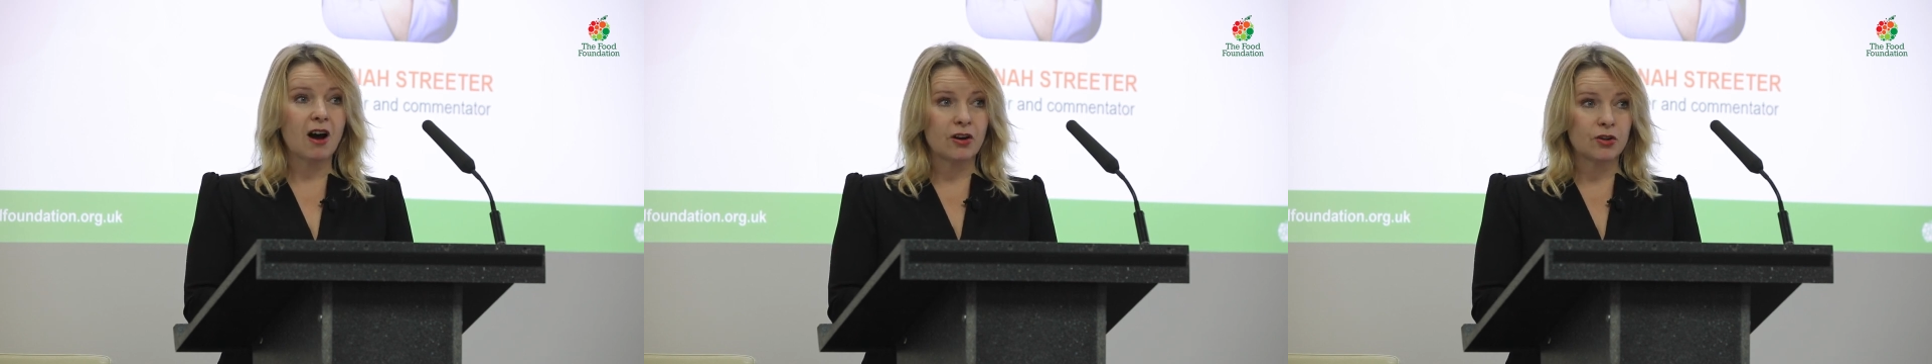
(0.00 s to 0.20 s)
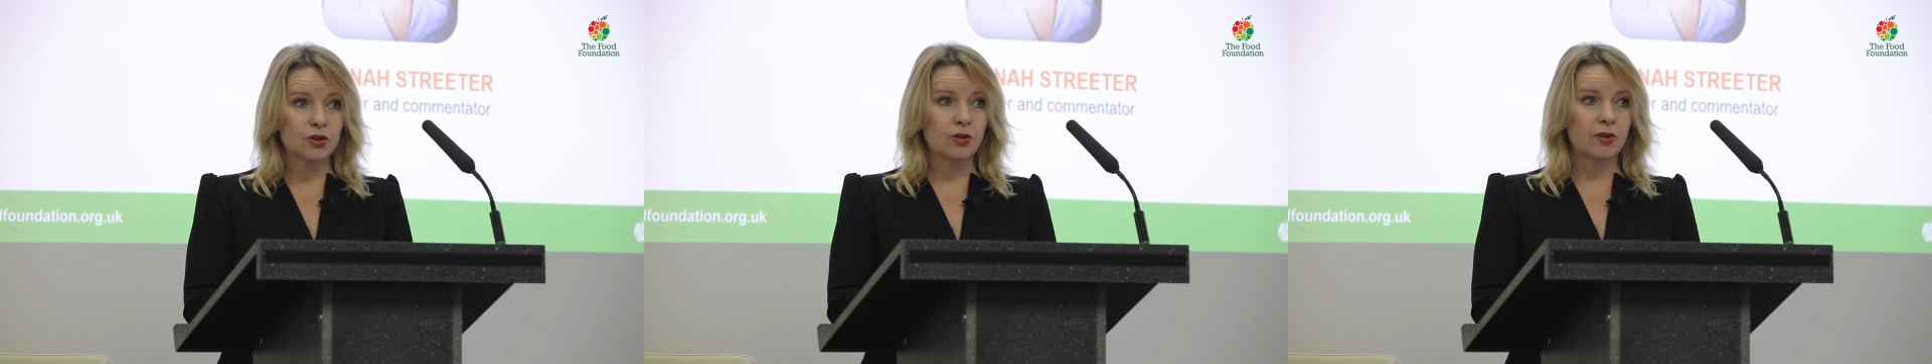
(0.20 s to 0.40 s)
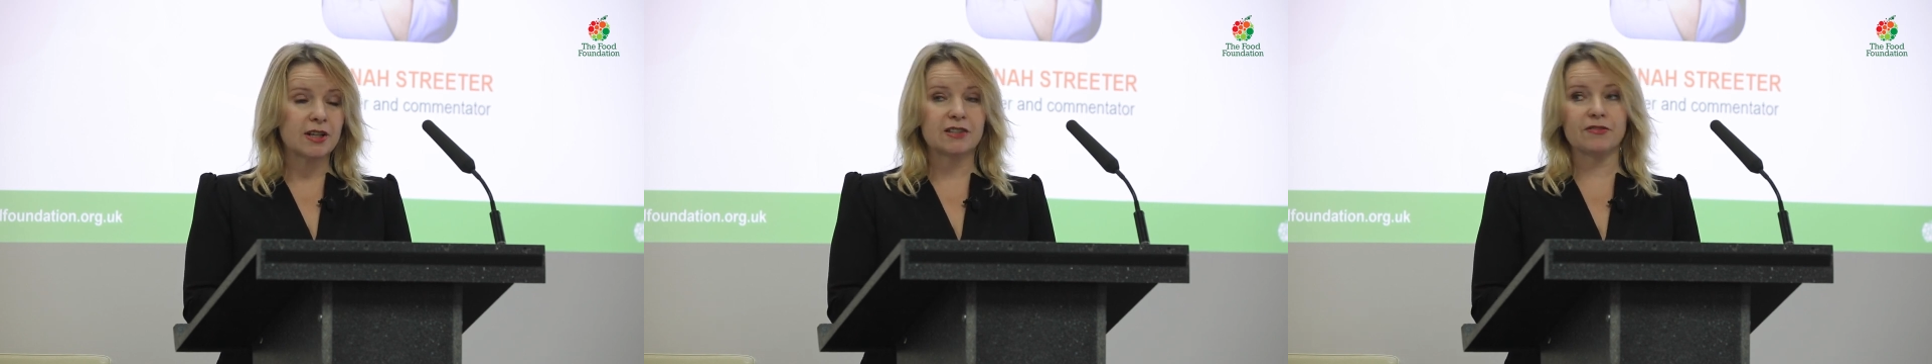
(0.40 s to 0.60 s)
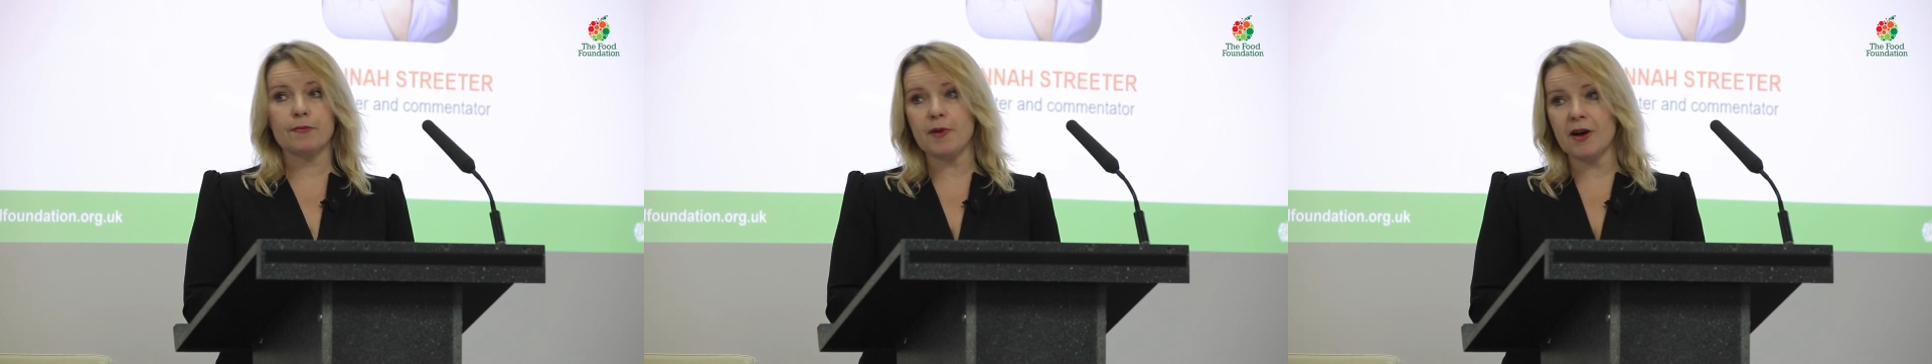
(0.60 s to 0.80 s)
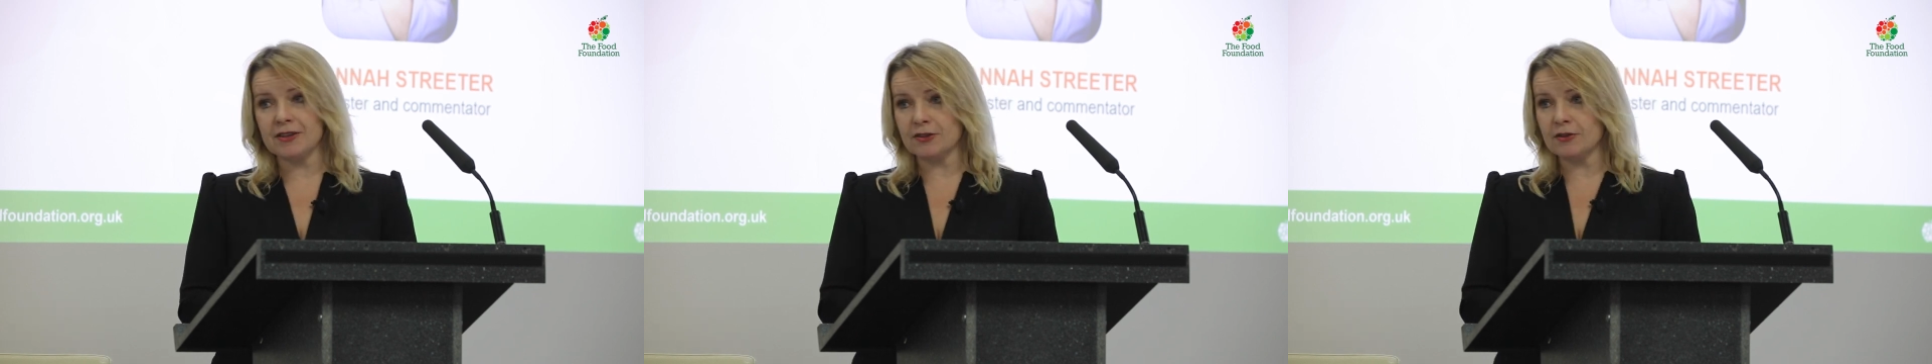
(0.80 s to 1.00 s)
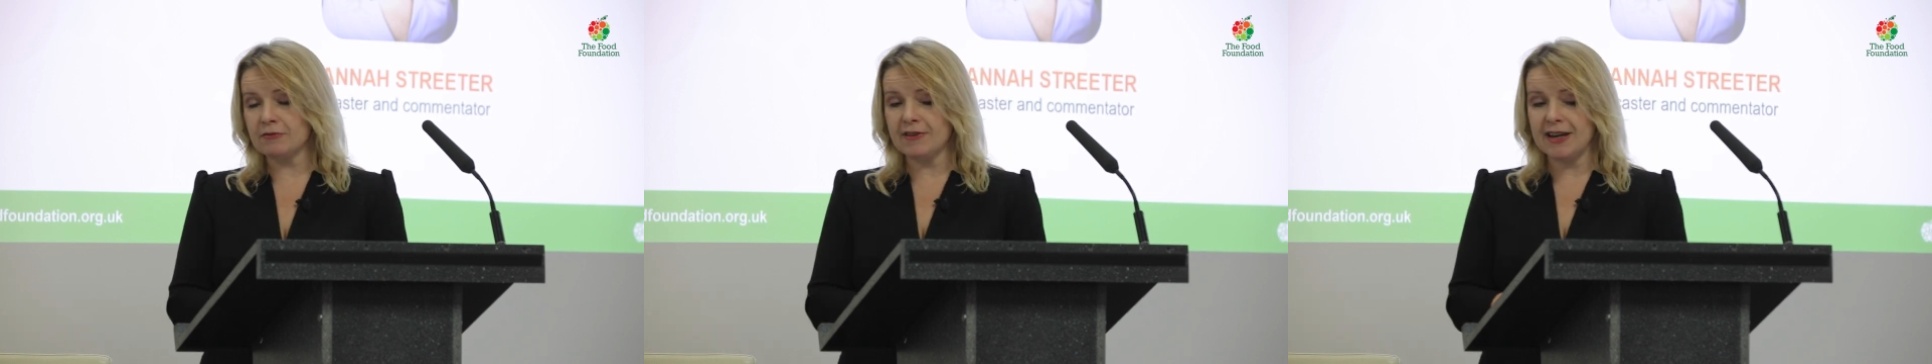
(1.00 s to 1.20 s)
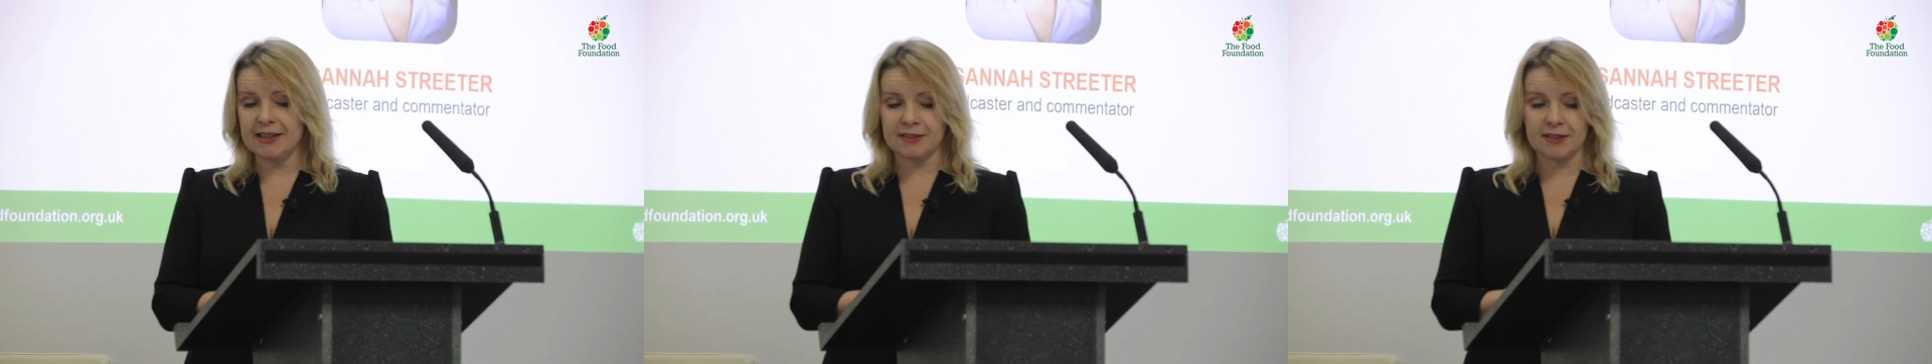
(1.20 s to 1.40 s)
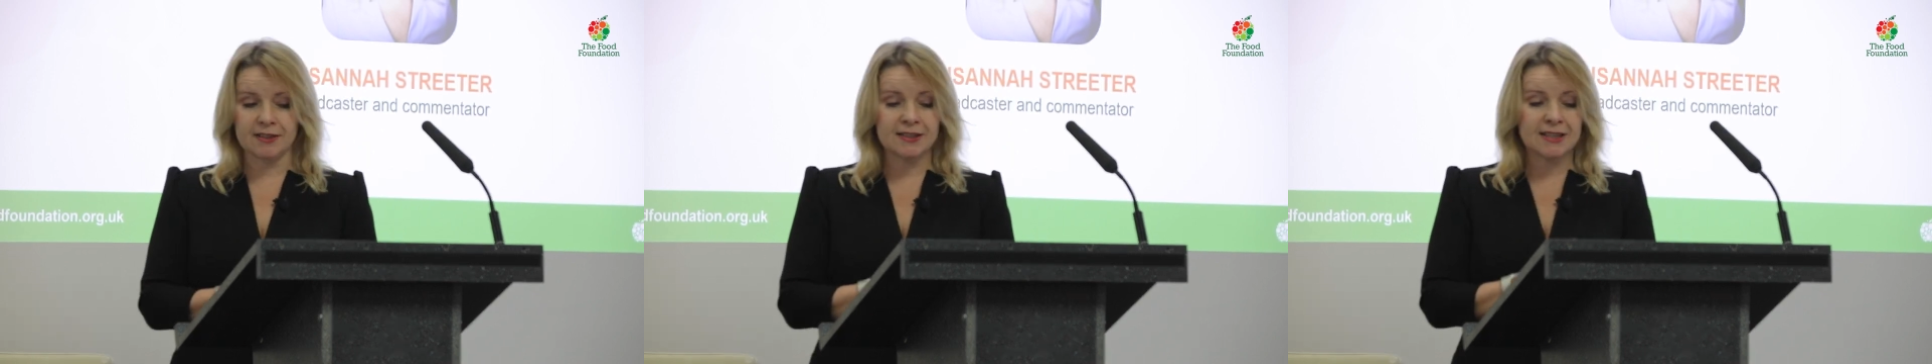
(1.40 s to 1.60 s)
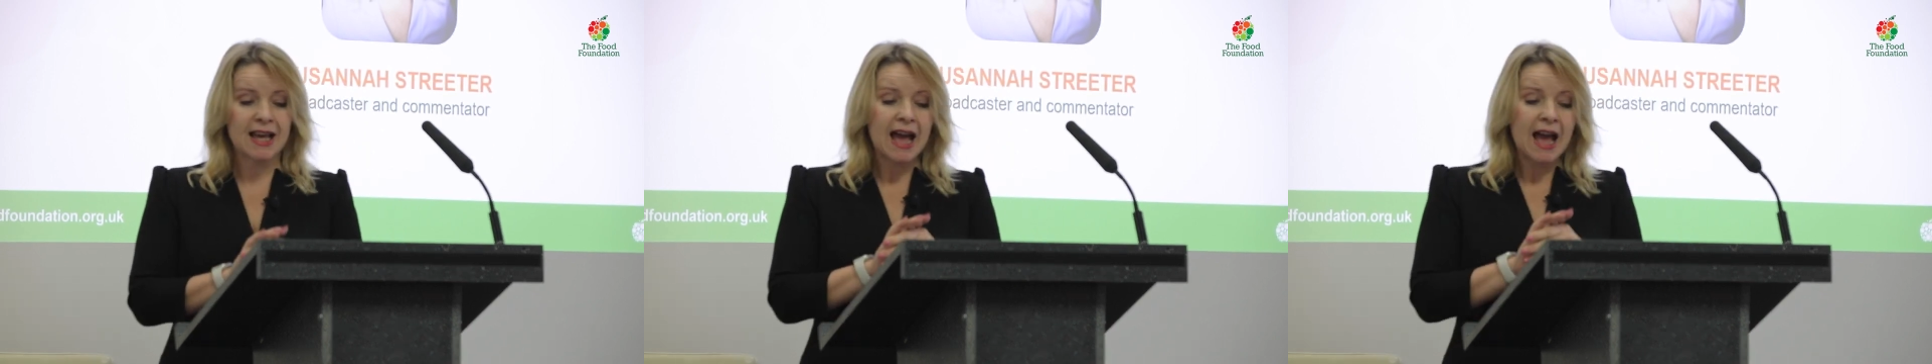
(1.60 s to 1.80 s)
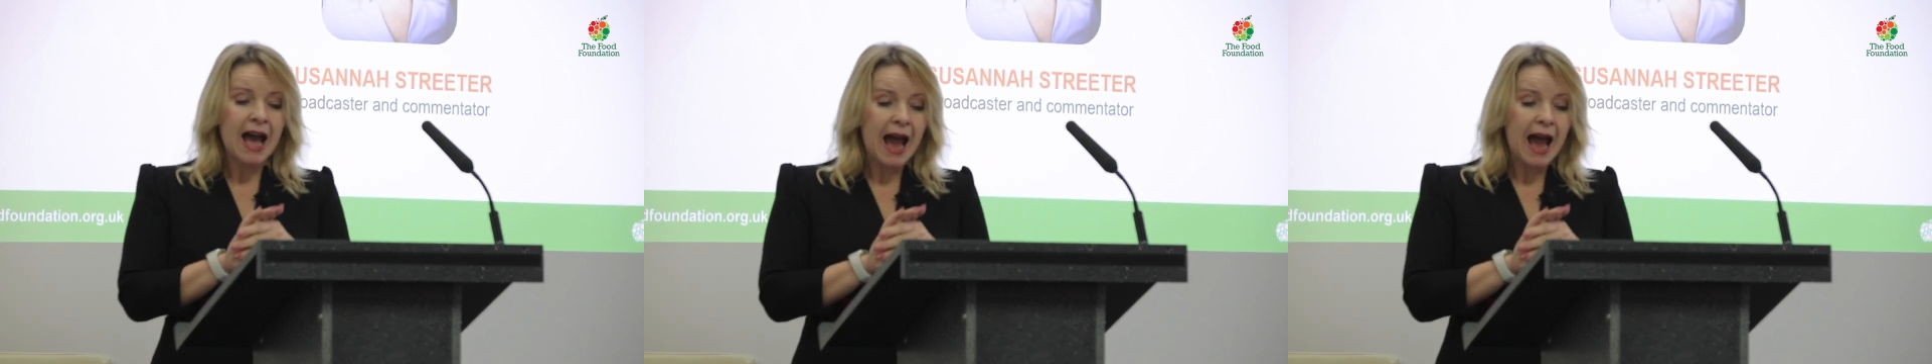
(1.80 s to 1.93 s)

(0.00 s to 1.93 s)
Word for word: can't join us for personal reasons.